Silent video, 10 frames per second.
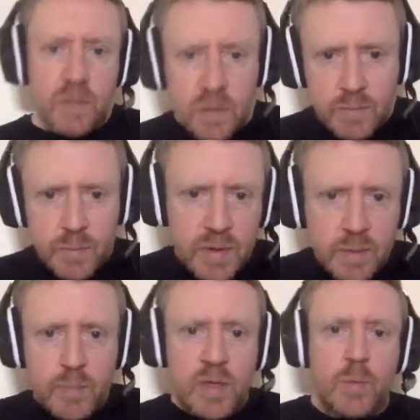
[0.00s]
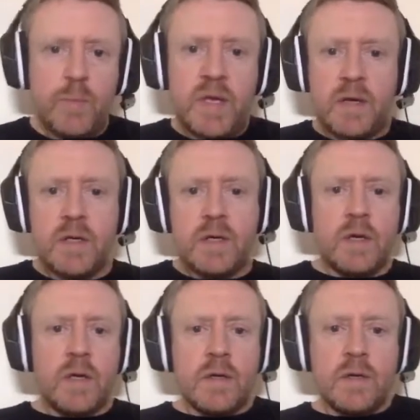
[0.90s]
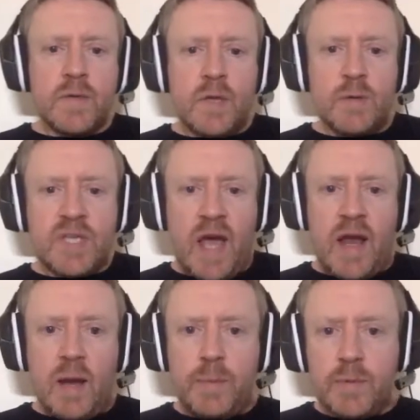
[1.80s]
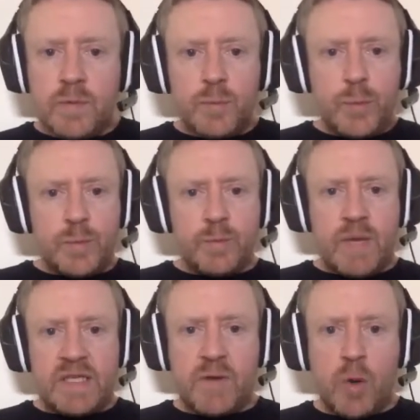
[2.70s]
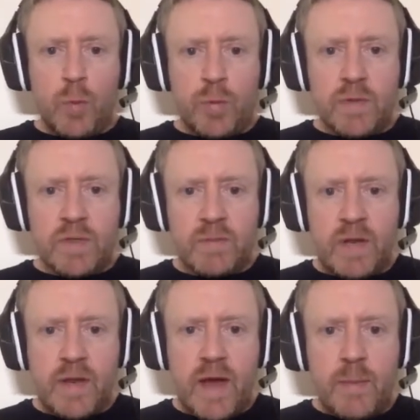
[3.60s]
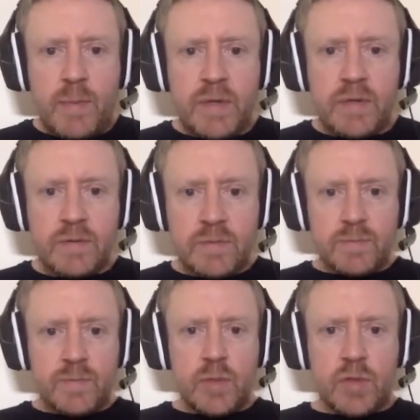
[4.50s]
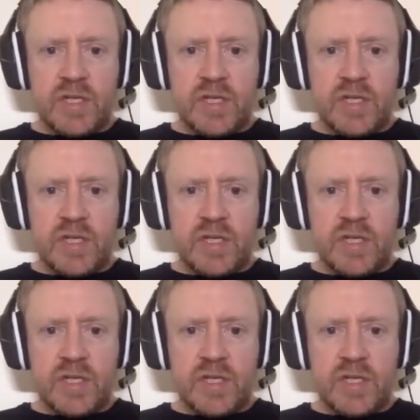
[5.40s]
You got to be a big scale up or massive corporate or something like that, but not